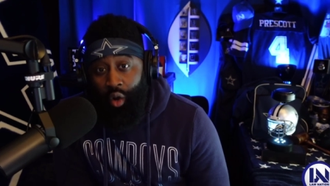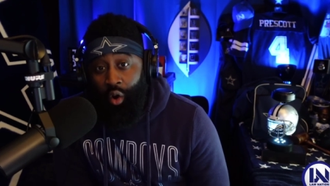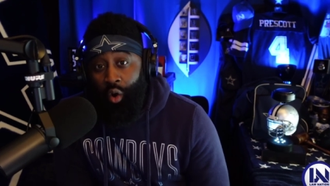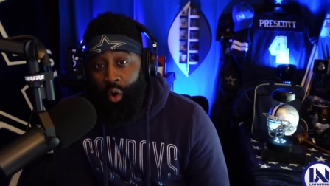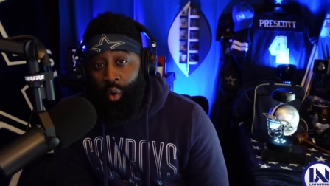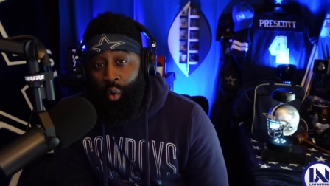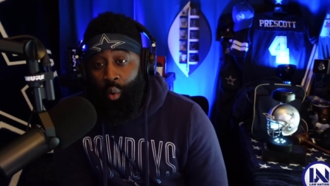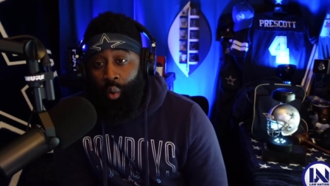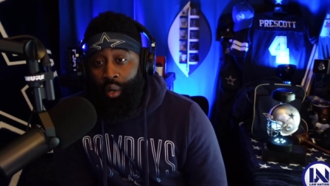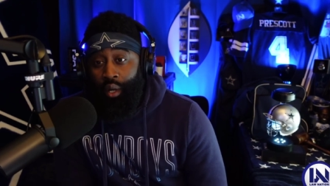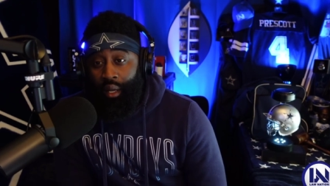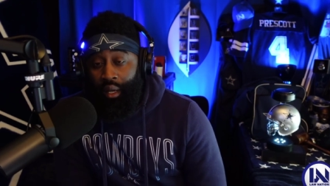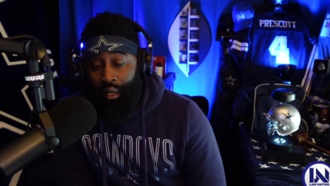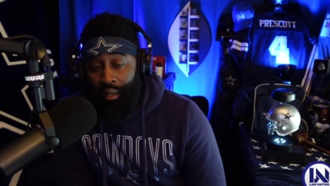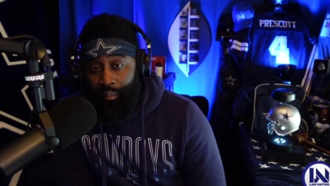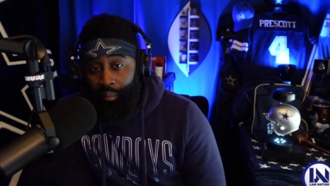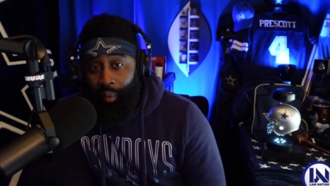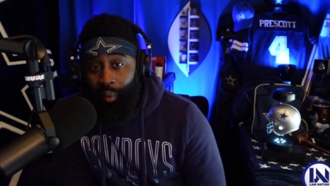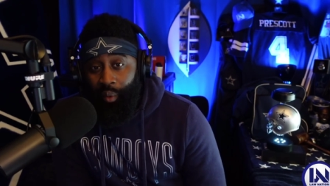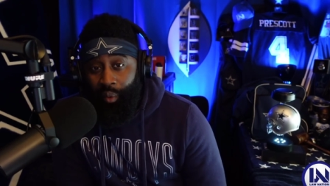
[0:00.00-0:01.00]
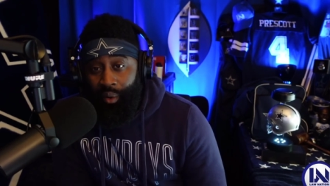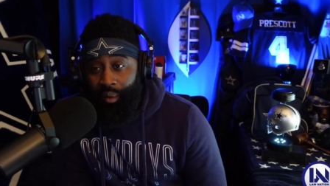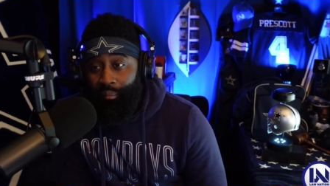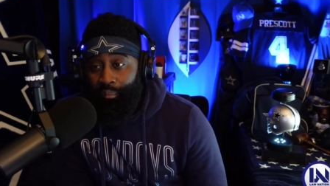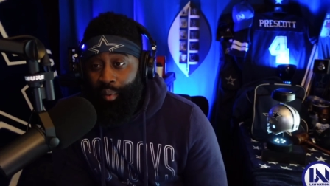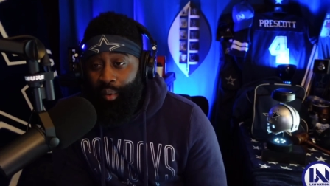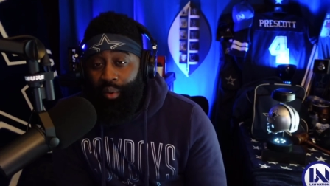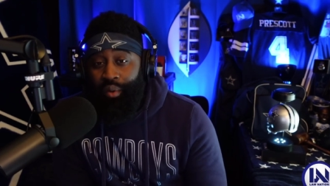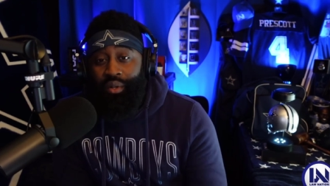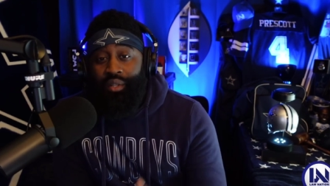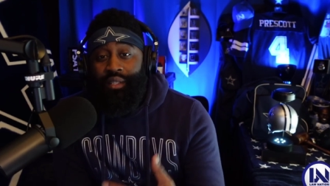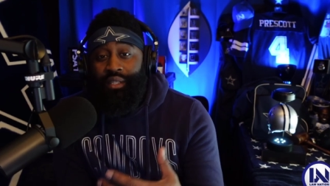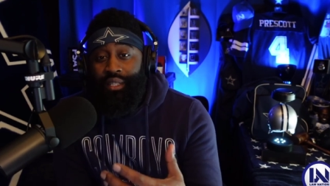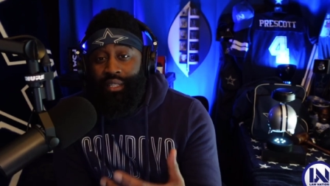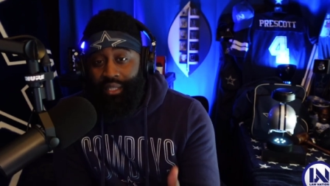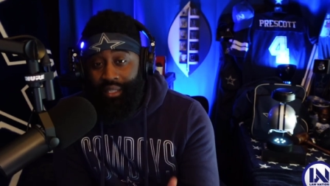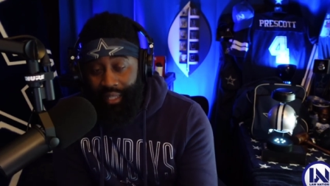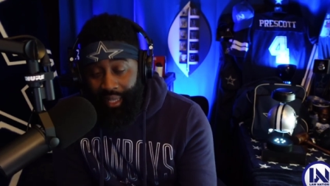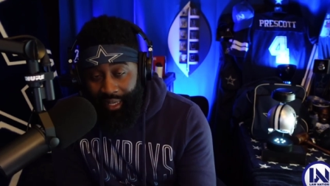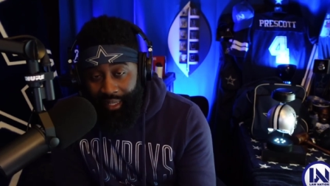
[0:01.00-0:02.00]
Oh, Kelly Moore, Boise
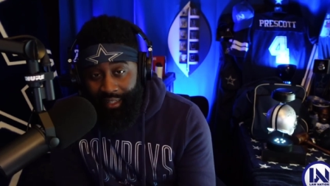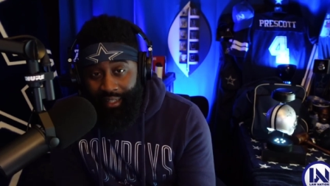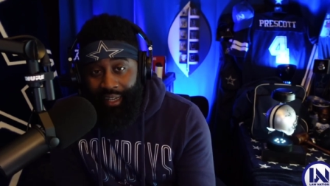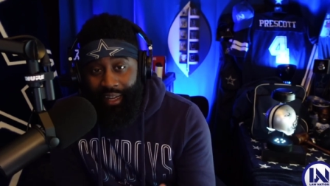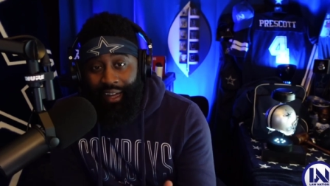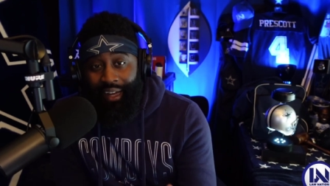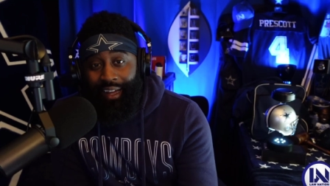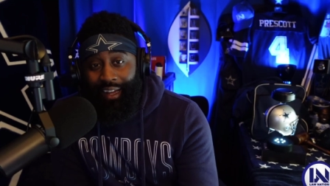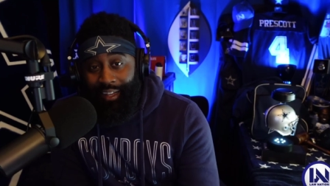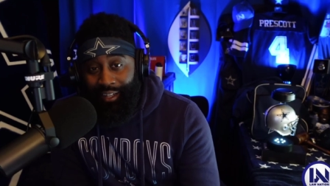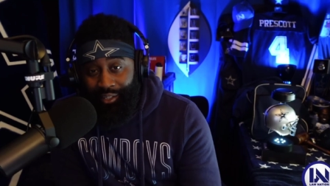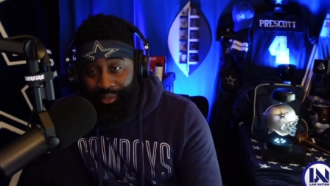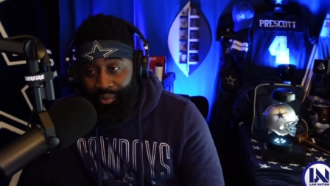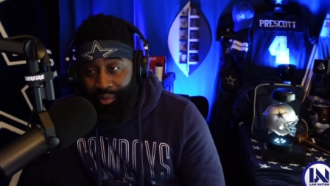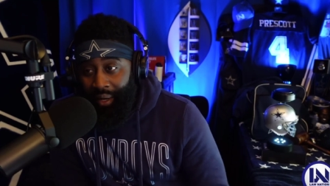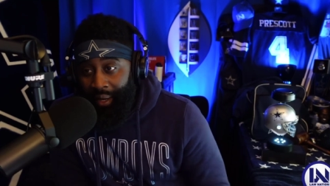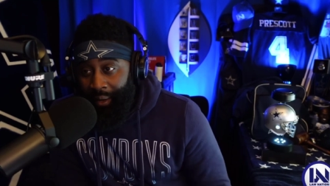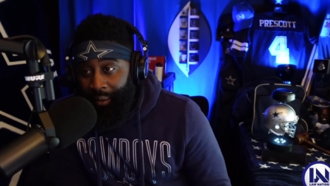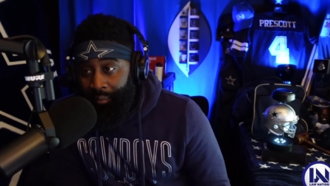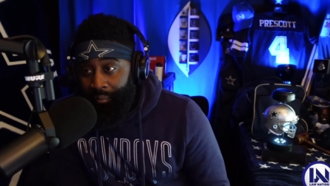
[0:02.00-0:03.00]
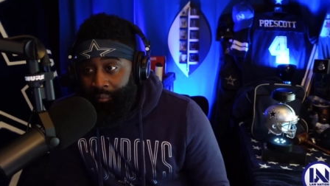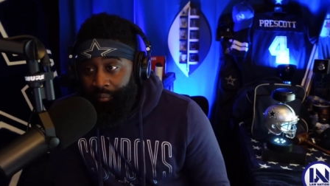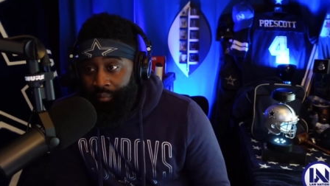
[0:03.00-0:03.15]
State ties, right?